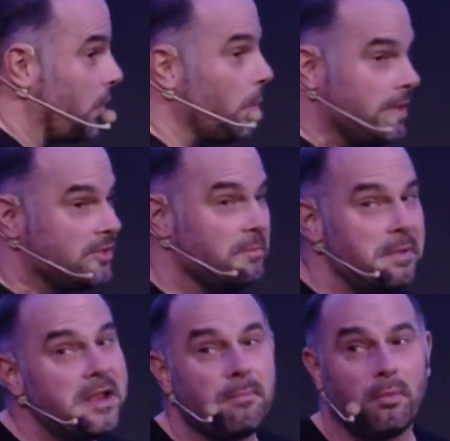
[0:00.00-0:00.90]
thought this
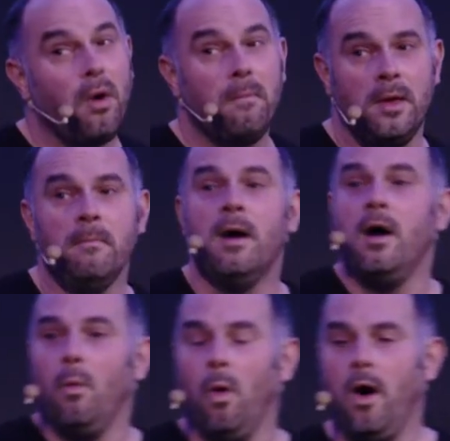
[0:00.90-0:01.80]
would be a problem.
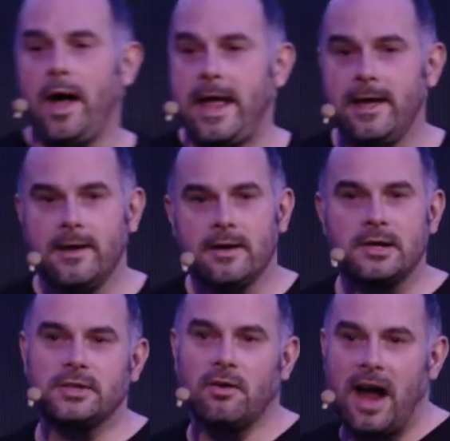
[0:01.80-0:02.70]
Why?
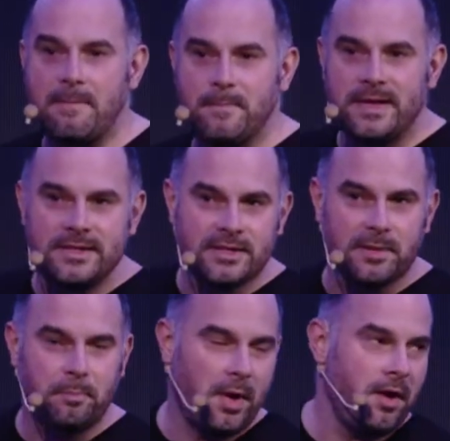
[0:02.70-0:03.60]
Because our admins
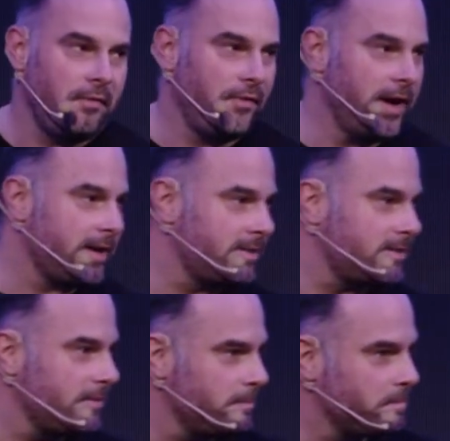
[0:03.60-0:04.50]
are
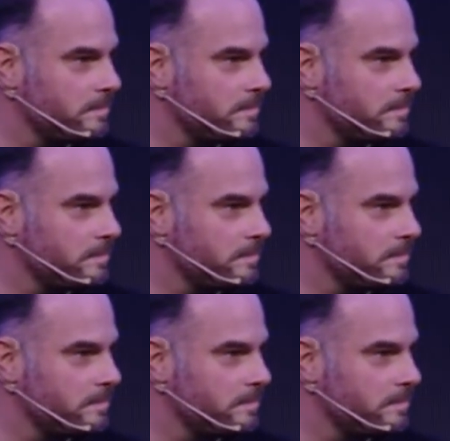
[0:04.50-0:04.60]
perfect.